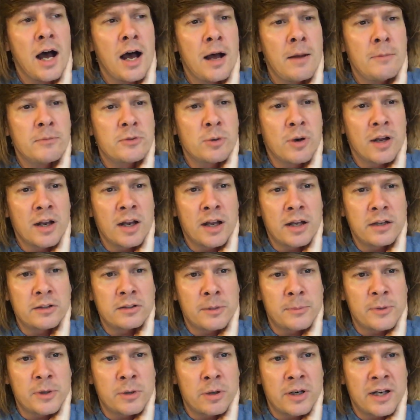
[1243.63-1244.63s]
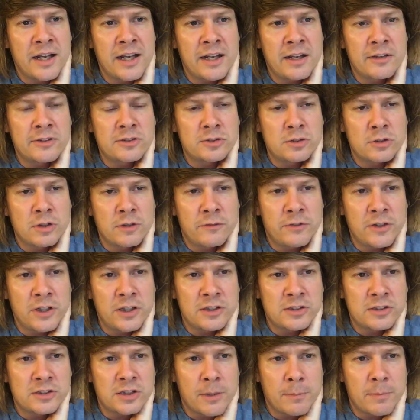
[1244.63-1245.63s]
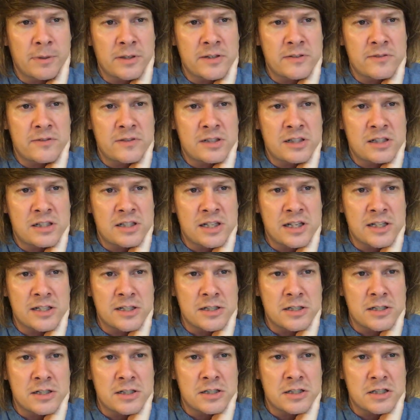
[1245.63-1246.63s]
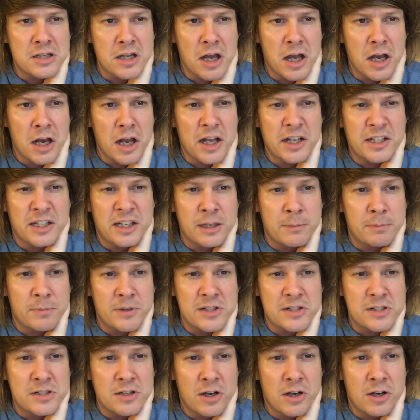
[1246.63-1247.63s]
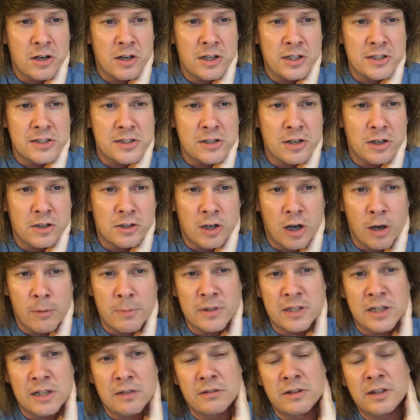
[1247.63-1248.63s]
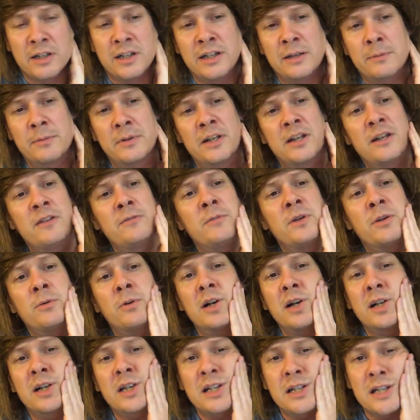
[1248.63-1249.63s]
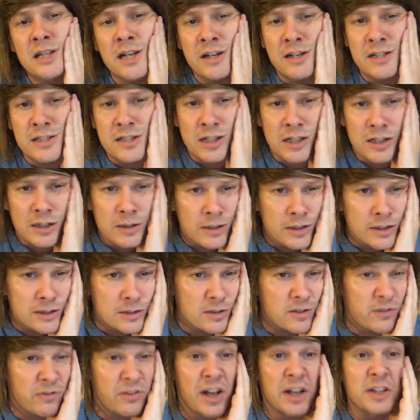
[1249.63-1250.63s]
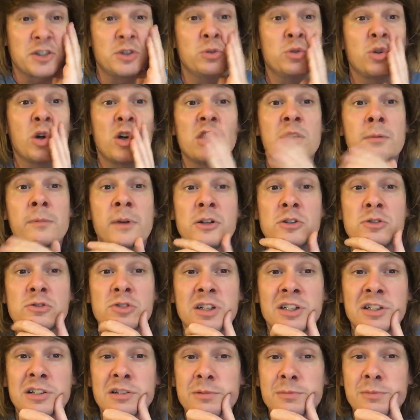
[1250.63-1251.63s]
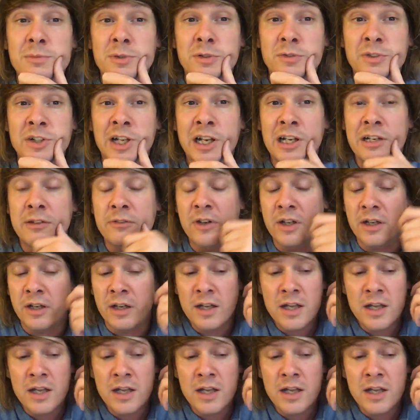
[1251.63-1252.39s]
Do I like W1A? I saw the first couple of seasons. I like it, but it's not a comedy really. Believe me, working there, it's a factual documentary more than anything.